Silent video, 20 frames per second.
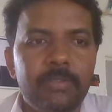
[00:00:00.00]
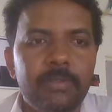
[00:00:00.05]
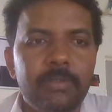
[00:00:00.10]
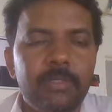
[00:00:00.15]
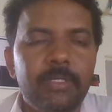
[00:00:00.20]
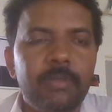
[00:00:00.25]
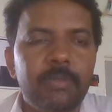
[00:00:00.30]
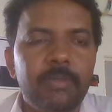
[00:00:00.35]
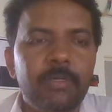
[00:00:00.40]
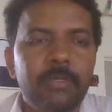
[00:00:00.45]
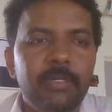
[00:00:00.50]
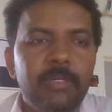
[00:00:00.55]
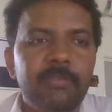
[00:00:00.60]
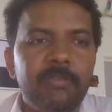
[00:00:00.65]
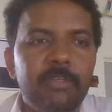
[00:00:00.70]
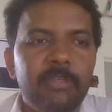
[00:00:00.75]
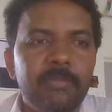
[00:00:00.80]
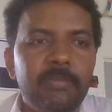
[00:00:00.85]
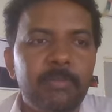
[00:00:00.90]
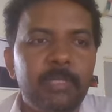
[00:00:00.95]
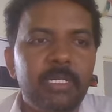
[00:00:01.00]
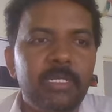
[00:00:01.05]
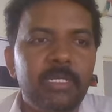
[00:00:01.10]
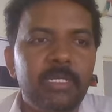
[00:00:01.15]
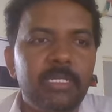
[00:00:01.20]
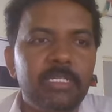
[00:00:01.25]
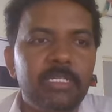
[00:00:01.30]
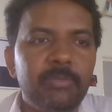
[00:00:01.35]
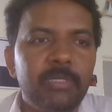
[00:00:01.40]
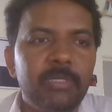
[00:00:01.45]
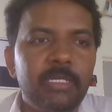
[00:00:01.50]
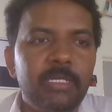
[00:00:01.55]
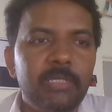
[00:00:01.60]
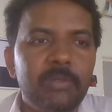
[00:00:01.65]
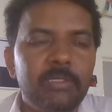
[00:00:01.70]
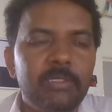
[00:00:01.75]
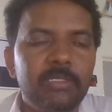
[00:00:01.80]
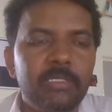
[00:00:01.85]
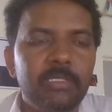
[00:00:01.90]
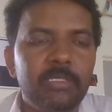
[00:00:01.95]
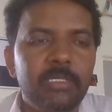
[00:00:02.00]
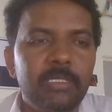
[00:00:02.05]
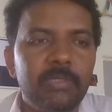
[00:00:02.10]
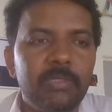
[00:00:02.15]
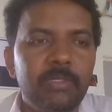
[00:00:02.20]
You need to attend for the pre-test one, and as well,